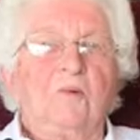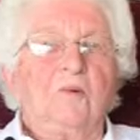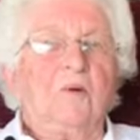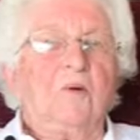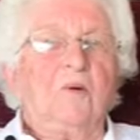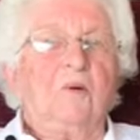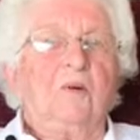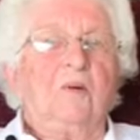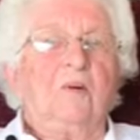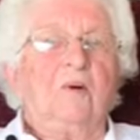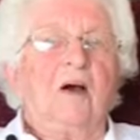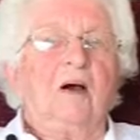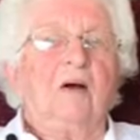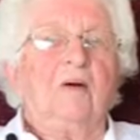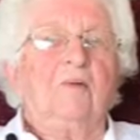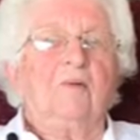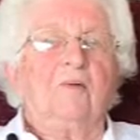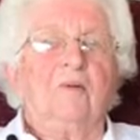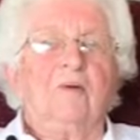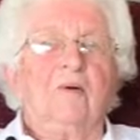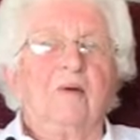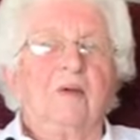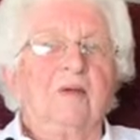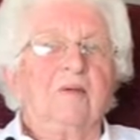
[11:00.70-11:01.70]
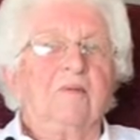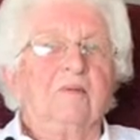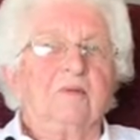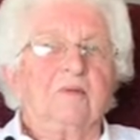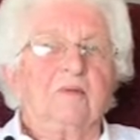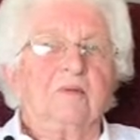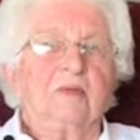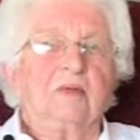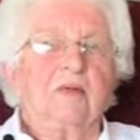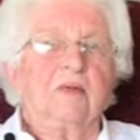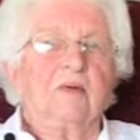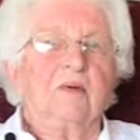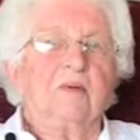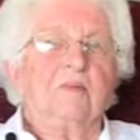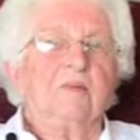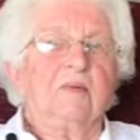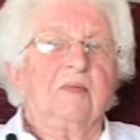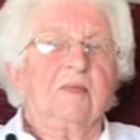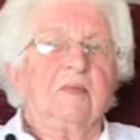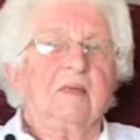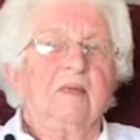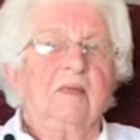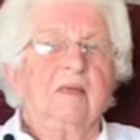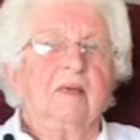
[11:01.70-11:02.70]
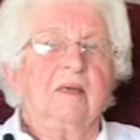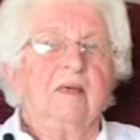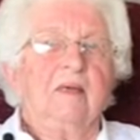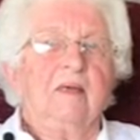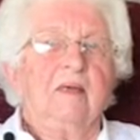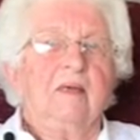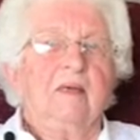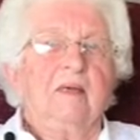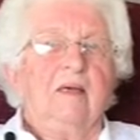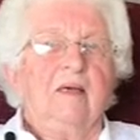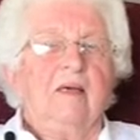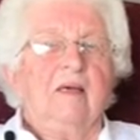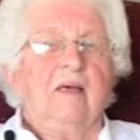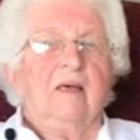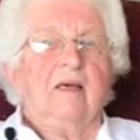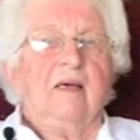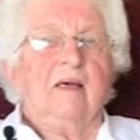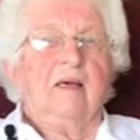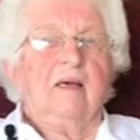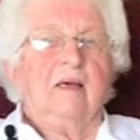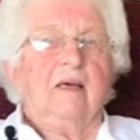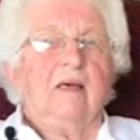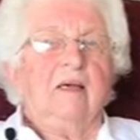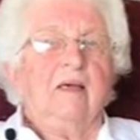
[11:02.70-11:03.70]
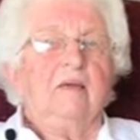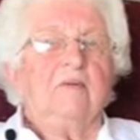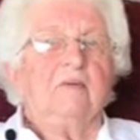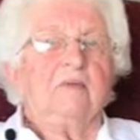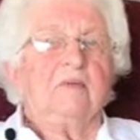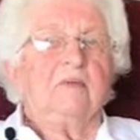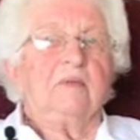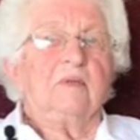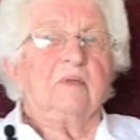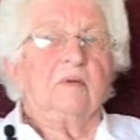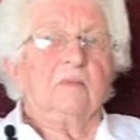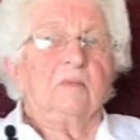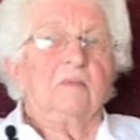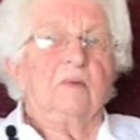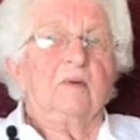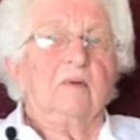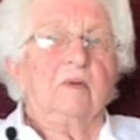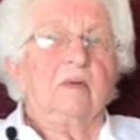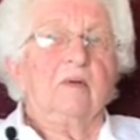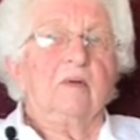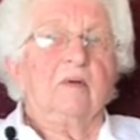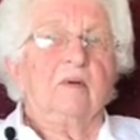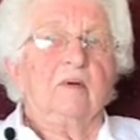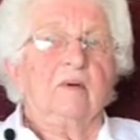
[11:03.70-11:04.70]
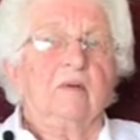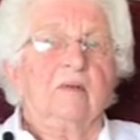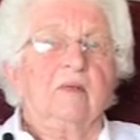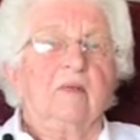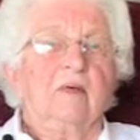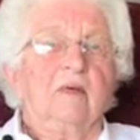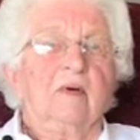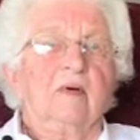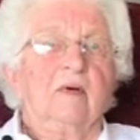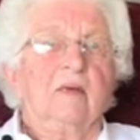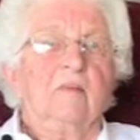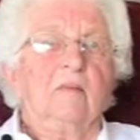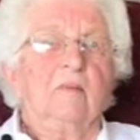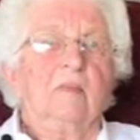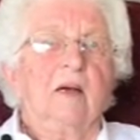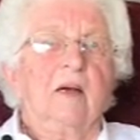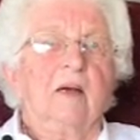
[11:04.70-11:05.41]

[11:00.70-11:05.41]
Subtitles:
know how long he was there, but he was there a pretty long time.